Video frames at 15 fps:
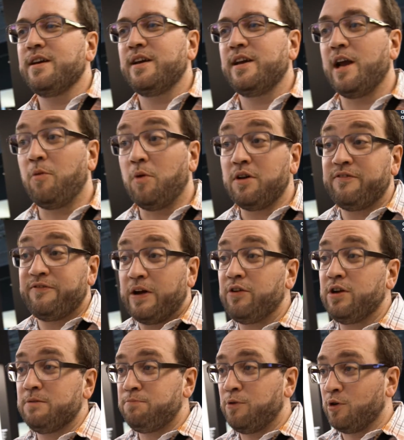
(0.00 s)
Yeah, one
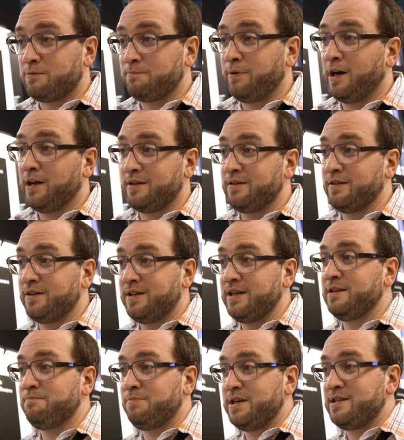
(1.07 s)
very important part in the
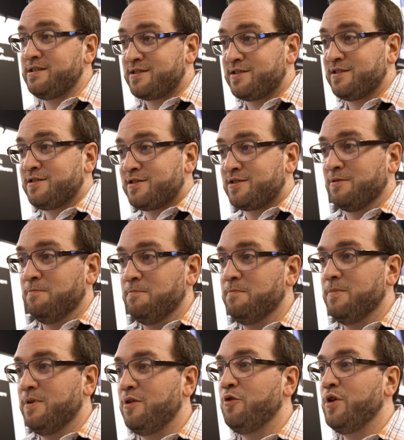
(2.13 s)
DNB
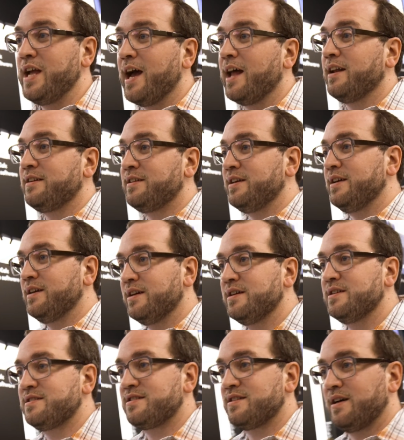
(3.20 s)
system reality
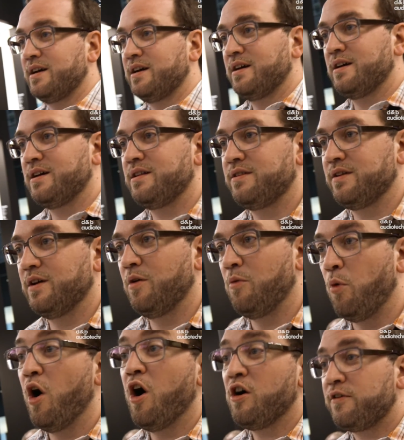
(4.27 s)
is the
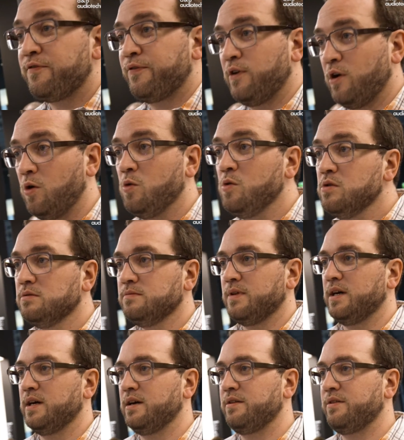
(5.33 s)

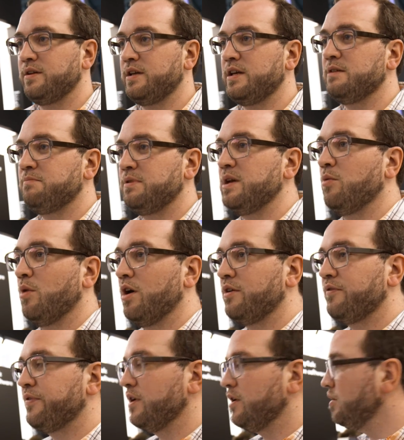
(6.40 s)
workflow, the DNB
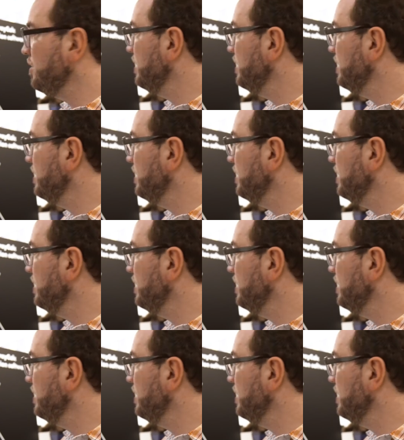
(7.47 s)
workflow.